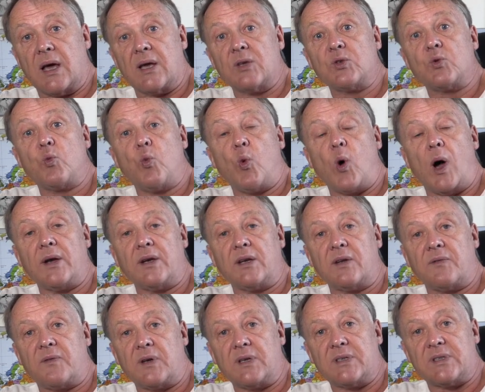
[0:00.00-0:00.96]
As
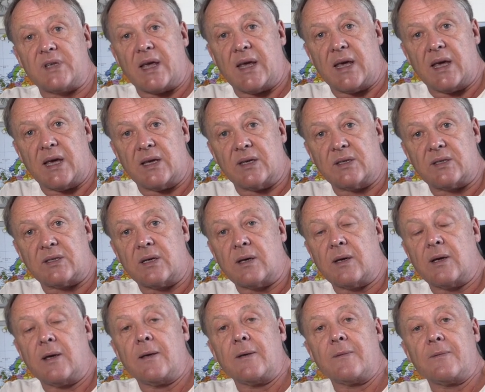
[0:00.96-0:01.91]
wonderful as it is,
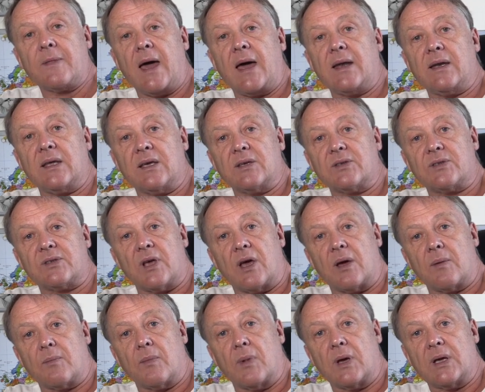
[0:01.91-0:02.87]
that is,
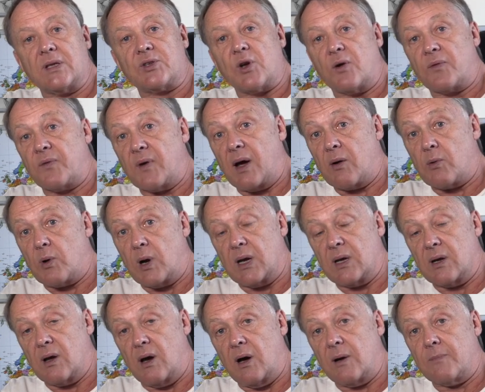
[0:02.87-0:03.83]
um, it's off our
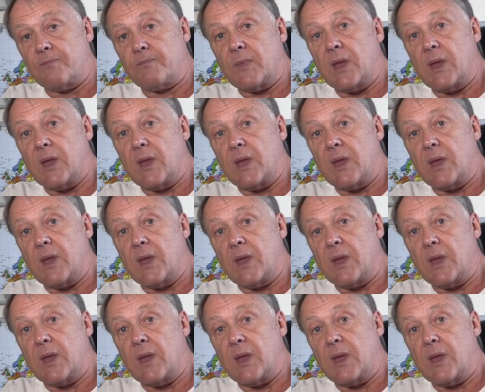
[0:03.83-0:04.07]
radar.